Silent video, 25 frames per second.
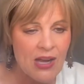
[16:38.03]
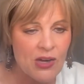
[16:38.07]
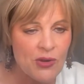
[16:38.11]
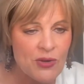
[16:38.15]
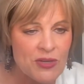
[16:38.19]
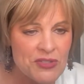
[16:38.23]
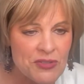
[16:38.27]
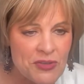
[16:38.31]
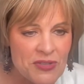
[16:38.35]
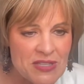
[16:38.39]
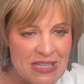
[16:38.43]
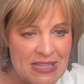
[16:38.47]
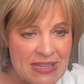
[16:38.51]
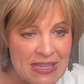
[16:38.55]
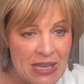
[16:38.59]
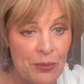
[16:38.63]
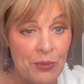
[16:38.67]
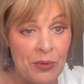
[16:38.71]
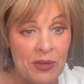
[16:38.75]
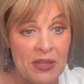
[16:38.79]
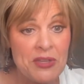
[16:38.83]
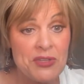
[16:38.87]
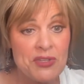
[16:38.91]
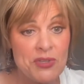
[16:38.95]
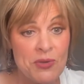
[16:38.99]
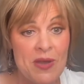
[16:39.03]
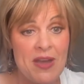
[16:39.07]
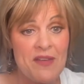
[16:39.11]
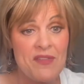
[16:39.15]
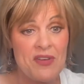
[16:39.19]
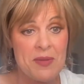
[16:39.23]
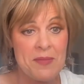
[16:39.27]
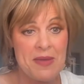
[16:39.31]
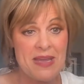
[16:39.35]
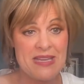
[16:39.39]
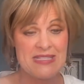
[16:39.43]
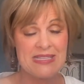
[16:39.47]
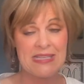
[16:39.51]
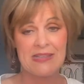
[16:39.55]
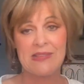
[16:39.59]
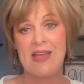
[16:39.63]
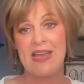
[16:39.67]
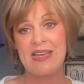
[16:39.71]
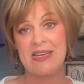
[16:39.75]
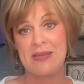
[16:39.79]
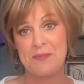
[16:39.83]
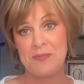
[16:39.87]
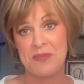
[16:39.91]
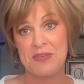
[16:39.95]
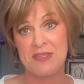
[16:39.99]
Crystal said they really do have an amazing
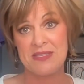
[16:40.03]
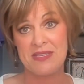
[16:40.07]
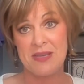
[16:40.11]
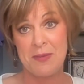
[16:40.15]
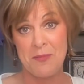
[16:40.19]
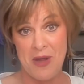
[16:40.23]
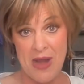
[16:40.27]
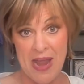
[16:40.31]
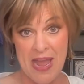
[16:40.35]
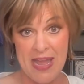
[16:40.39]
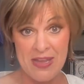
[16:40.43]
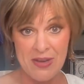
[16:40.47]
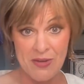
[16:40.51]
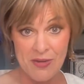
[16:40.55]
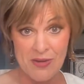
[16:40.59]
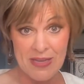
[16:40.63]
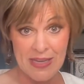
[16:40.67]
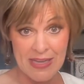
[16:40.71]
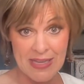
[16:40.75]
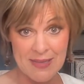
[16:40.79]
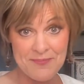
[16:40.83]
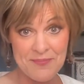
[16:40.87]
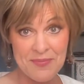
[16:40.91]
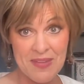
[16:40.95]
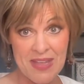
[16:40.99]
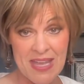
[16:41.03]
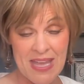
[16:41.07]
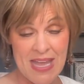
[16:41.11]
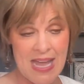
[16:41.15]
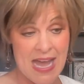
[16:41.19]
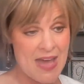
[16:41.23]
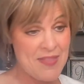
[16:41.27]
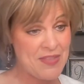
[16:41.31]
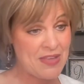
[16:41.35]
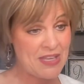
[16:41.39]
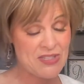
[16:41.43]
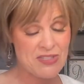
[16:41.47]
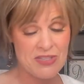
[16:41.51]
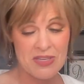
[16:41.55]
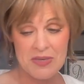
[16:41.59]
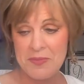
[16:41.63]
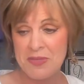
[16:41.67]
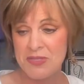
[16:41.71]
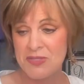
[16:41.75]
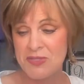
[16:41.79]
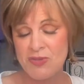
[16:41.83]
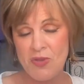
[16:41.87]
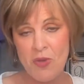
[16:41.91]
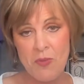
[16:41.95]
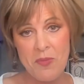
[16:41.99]
lineup this summer. I agree. I think it's going to
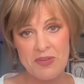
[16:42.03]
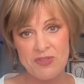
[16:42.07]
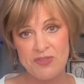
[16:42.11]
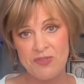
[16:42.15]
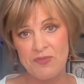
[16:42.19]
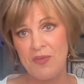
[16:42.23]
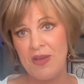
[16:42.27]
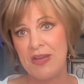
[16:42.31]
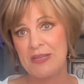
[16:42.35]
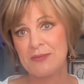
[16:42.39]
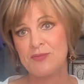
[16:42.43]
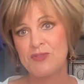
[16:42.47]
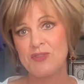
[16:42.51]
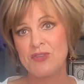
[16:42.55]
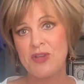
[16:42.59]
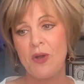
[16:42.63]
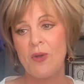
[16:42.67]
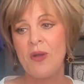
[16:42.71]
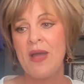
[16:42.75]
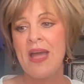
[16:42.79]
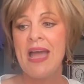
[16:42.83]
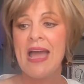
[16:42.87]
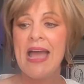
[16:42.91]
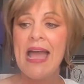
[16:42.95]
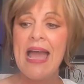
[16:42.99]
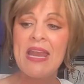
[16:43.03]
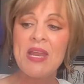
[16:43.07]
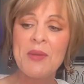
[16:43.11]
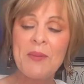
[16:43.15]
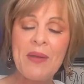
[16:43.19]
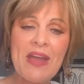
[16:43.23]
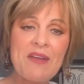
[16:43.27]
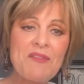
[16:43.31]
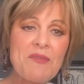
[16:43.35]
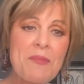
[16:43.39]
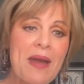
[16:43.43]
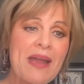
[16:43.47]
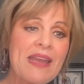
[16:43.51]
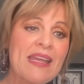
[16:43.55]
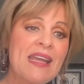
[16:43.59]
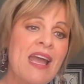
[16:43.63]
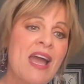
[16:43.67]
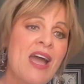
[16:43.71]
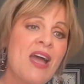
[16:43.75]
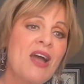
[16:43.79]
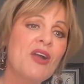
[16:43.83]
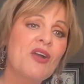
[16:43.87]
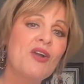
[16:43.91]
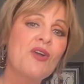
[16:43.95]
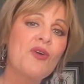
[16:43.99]
be so much fun. So anyway, everybody,
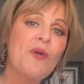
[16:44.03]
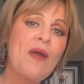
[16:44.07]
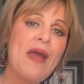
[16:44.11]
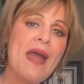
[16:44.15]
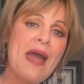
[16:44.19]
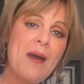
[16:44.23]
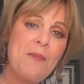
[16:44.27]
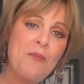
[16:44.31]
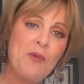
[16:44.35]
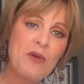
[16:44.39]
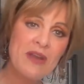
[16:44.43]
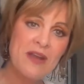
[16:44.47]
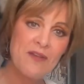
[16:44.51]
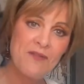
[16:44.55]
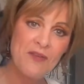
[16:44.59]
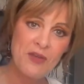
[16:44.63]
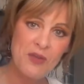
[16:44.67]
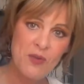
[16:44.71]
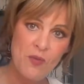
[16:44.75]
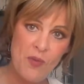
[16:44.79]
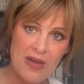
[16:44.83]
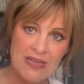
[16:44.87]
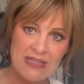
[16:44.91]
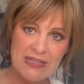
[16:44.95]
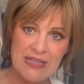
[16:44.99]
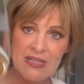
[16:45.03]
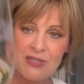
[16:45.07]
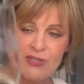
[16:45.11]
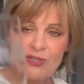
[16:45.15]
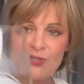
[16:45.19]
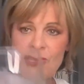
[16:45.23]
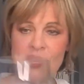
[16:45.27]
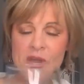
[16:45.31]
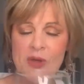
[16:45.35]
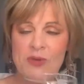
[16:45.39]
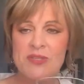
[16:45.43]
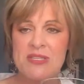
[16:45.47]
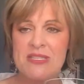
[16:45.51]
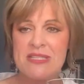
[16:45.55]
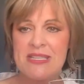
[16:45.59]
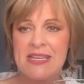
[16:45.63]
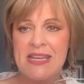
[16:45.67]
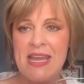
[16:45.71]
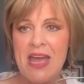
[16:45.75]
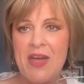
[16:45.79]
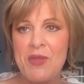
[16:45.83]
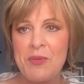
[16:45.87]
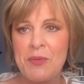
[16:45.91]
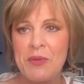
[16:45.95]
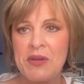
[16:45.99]
grab whatever you want. Let's toast
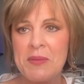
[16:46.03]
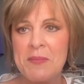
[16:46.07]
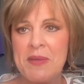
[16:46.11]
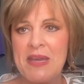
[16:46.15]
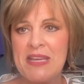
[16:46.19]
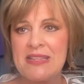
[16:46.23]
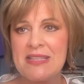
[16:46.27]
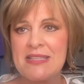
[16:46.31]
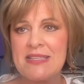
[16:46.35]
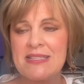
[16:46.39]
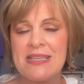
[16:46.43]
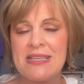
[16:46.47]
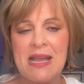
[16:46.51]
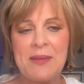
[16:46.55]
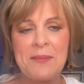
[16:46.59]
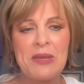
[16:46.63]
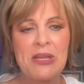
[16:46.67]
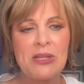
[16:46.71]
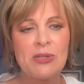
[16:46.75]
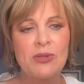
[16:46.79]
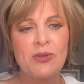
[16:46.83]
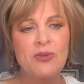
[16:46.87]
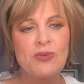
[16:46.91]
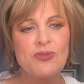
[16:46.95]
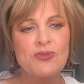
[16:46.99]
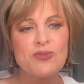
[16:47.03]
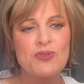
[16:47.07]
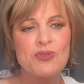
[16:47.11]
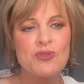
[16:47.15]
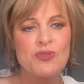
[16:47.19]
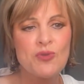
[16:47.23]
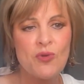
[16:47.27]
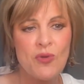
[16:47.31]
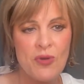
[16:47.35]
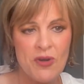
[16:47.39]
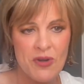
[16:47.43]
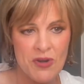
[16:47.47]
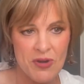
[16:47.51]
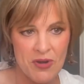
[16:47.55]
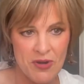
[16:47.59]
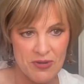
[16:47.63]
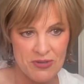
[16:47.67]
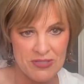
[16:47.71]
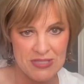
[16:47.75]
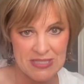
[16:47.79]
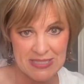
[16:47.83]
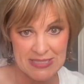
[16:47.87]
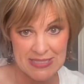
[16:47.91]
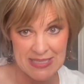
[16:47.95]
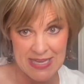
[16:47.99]
together. We're going to make this segment a little shorter
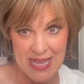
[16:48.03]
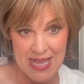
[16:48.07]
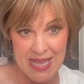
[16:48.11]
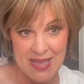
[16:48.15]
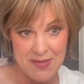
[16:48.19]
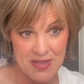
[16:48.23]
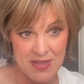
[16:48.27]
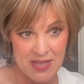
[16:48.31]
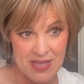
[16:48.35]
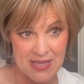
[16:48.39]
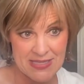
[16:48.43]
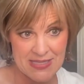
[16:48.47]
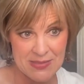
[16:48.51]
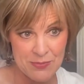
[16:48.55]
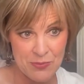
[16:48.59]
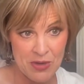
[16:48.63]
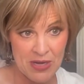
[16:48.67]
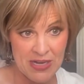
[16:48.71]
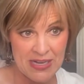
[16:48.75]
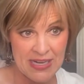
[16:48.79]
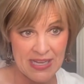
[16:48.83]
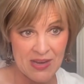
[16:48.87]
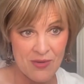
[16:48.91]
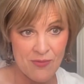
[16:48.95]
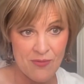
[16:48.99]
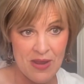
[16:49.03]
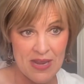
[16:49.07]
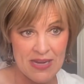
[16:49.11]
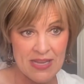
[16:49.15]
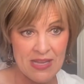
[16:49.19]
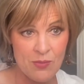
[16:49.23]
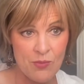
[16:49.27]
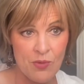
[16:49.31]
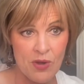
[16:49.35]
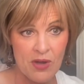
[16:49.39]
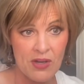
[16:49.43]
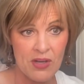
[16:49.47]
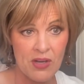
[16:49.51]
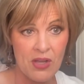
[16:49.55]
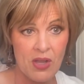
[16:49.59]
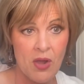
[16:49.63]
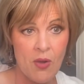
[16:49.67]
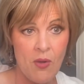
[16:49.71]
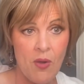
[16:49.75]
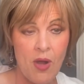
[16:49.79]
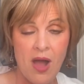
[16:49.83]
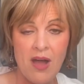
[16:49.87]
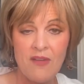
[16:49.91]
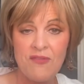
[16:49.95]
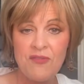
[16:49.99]
today because we're going to get ready and we're going to
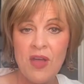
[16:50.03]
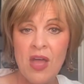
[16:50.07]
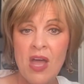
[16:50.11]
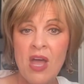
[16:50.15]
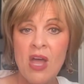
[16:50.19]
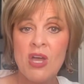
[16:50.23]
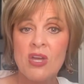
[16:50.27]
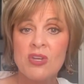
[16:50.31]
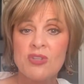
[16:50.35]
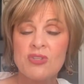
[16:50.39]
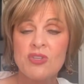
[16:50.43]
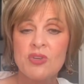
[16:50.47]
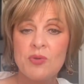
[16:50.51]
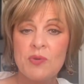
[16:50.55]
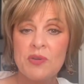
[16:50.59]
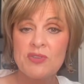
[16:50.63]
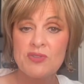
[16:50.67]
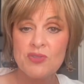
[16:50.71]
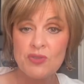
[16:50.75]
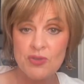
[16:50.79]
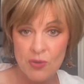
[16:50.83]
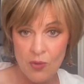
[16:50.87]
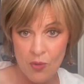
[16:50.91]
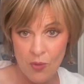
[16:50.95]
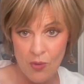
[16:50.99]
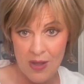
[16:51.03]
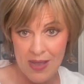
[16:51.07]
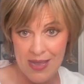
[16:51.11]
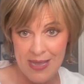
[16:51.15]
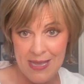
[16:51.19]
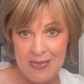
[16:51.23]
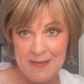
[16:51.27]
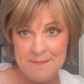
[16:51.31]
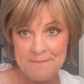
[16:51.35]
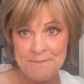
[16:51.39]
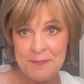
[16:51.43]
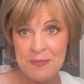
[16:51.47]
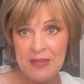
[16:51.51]
go off to enjoy,